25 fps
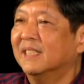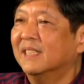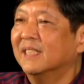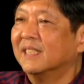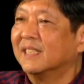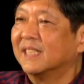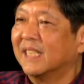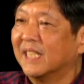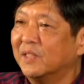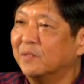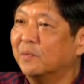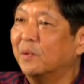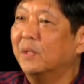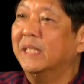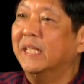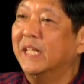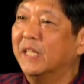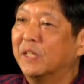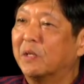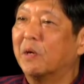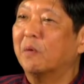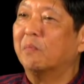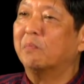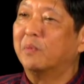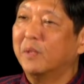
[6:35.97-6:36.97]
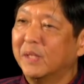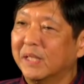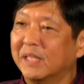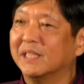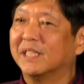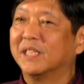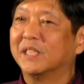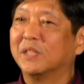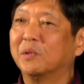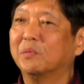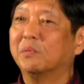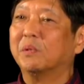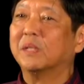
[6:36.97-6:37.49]
San Juanico
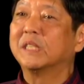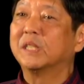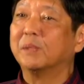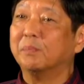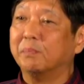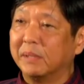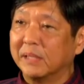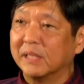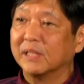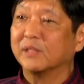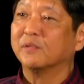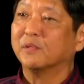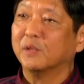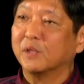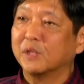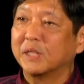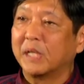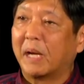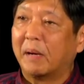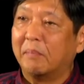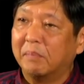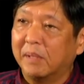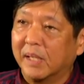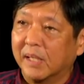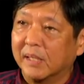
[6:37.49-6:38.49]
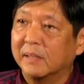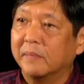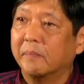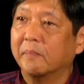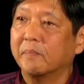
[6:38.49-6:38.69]
Bridge was built for Samar.